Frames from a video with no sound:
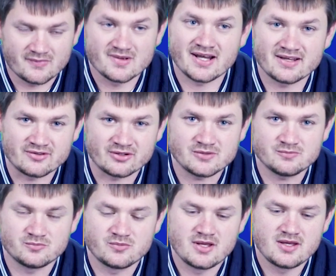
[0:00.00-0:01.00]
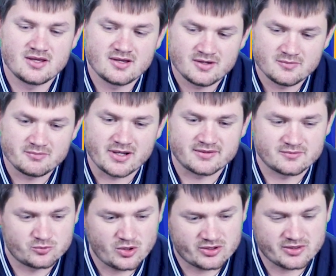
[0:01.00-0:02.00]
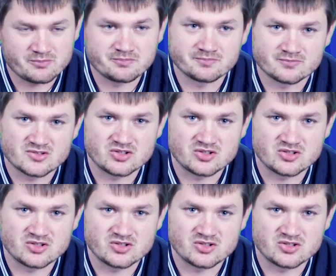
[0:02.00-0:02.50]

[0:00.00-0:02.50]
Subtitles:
Hi there. Welcome